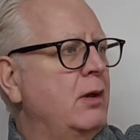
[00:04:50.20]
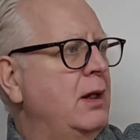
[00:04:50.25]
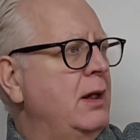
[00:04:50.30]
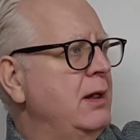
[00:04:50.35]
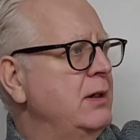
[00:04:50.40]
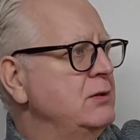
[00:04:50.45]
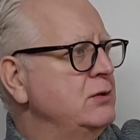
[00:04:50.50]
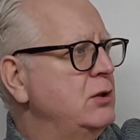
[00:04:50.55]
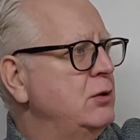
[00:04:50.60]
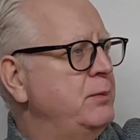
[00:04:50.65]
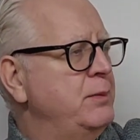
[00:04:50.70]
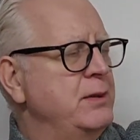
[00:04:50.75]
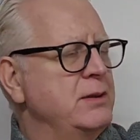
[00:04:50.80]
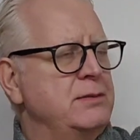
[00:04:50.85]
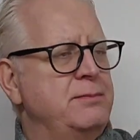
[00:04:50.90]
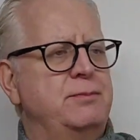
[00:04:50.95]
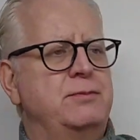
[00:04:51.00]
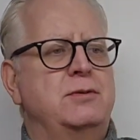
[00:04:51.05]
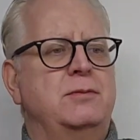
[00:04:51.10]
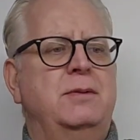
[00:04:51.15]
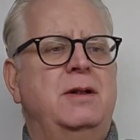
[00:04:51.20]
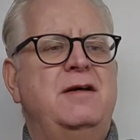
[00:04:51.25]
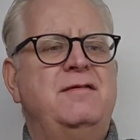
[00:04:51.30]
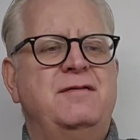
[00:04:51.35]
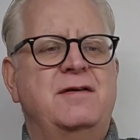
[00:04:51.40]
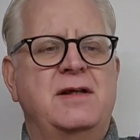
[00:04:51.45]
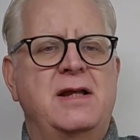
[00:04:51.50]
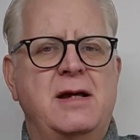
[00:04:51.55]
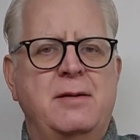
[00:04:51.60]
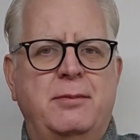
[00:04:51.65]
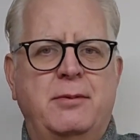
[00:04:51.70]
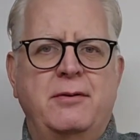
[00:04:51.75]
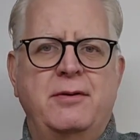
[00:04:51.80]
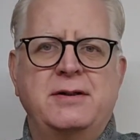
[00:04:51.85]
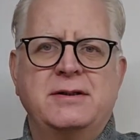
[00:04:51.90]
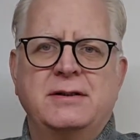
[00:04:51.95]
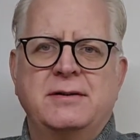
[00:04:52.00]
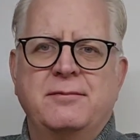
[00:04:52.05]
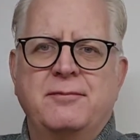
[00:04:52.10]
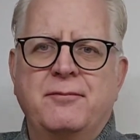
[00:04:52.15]
I was hoping there's some left in there, but there
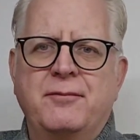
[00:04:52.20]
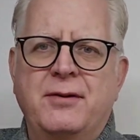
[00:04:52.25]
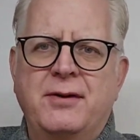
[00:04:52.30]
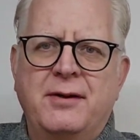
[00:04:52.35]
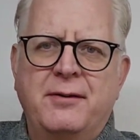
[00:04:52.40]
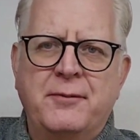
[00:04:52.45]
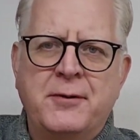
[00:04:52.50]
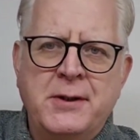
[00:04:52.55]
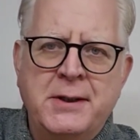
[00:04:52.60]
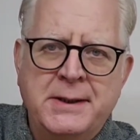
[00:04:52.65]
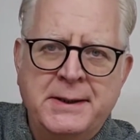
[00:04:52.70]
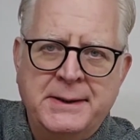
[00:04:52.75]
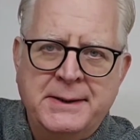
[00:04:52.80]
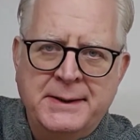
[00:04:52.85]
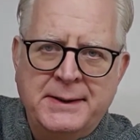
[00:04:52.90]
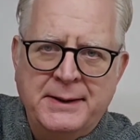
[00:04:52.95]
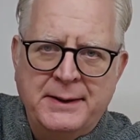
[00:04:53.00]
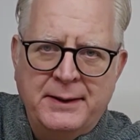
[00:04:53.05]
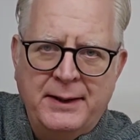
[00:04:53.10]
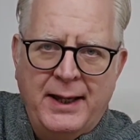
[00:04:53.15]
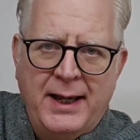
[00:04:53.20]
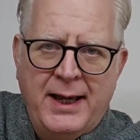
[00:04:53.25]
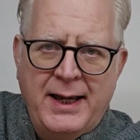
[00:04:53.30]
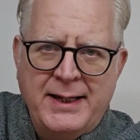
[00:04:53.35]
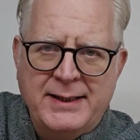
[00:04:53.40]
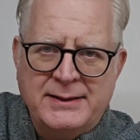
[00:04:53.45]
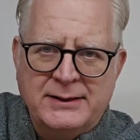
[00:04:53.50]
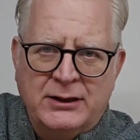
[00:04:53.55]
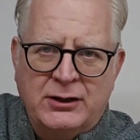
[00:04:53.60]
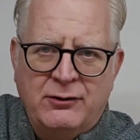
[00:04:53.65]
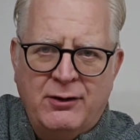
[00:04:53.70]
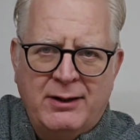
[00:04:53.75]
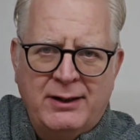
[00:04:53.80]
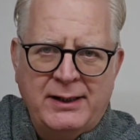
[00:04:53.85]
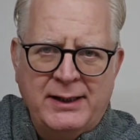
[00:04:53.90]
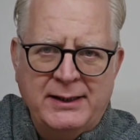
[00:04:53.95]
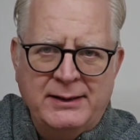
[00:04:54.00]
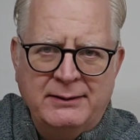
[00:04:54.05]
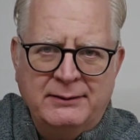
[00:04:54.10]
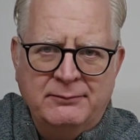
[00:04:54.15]
isn't. That is a
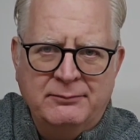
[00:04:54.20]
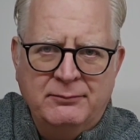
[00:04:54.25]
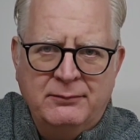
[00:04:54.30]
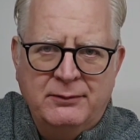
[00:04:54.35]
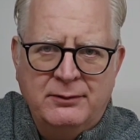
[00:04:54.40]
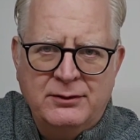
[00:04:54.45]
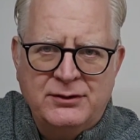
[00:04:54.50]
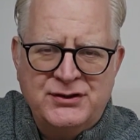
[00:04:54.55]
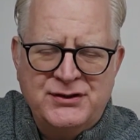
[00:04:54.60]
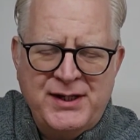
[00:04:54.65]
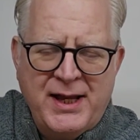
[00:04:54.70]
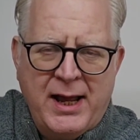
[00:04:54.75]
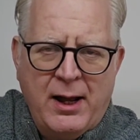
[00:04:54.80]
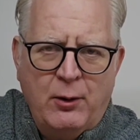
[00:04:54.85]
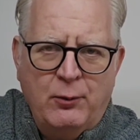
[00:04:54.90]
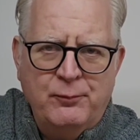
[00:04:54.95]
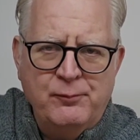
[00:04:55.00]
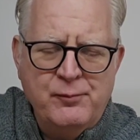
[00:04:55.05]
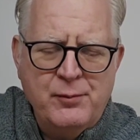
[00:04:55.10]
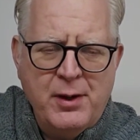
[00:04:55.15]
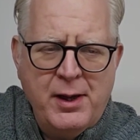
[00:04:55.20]
cracking stout.